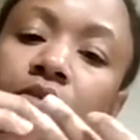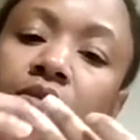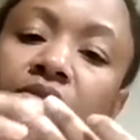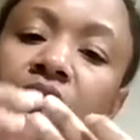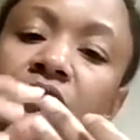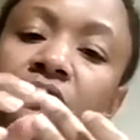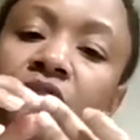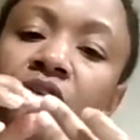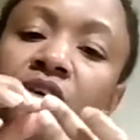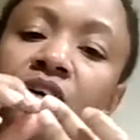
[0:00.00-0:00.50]

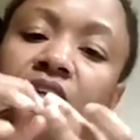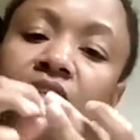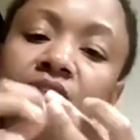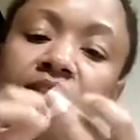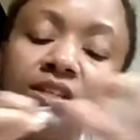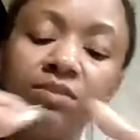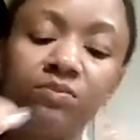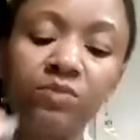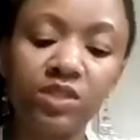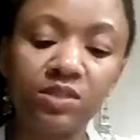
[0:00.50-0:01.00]
if you got to
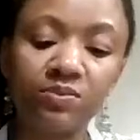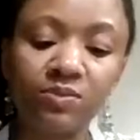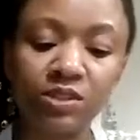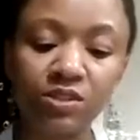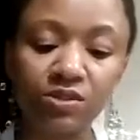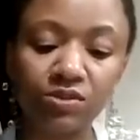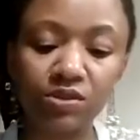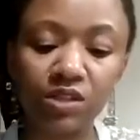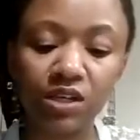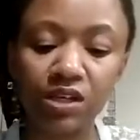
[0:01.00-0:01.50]
tape the
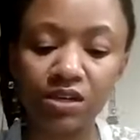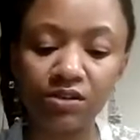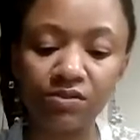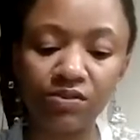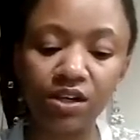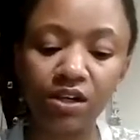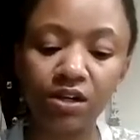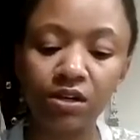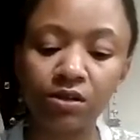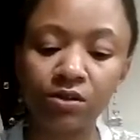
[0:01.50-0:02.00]
Spencer line
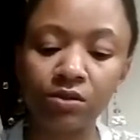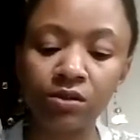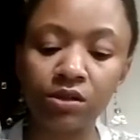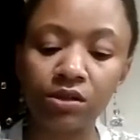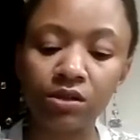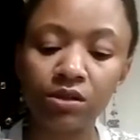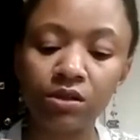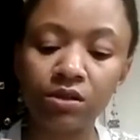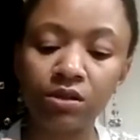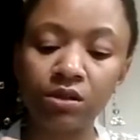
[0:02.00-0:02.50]
around,
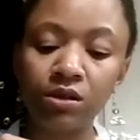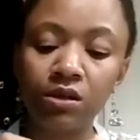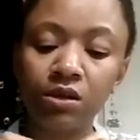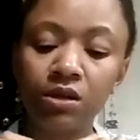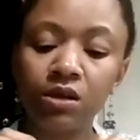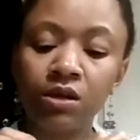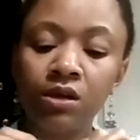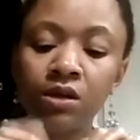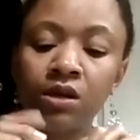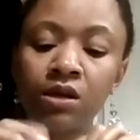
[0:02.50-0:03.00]

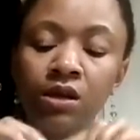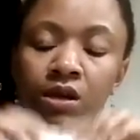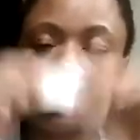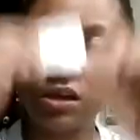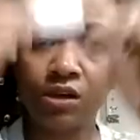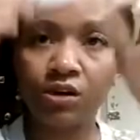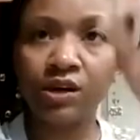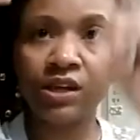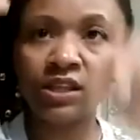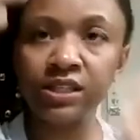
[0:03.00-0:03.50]
and
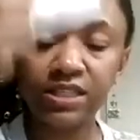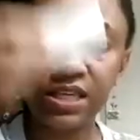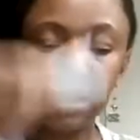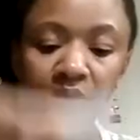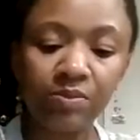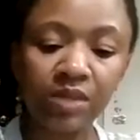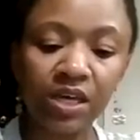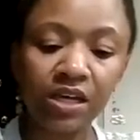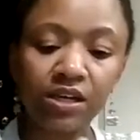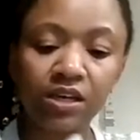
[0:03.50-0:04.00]
go ahead and
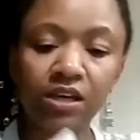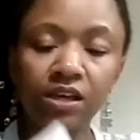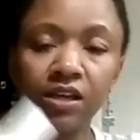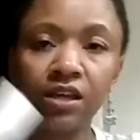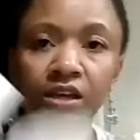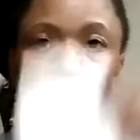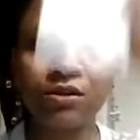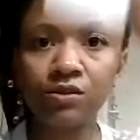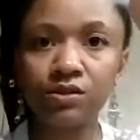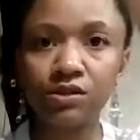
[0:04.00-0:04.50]
tape that
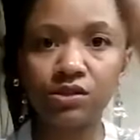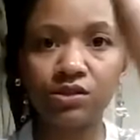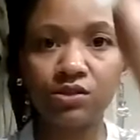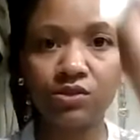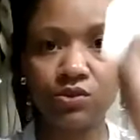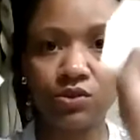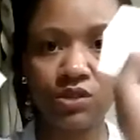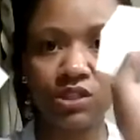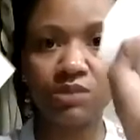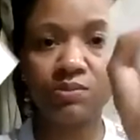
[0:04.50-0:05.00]
cutout
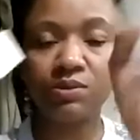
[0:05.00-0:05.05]
to this